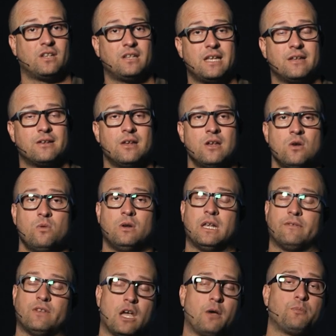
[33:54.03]
the link. We
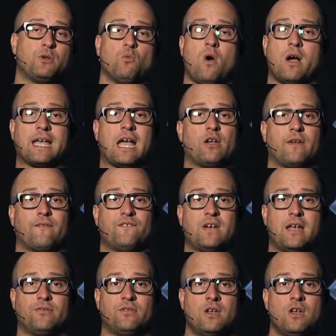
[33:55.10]
love to help you walk out your
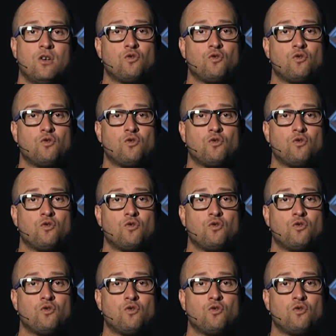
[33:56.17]
faith.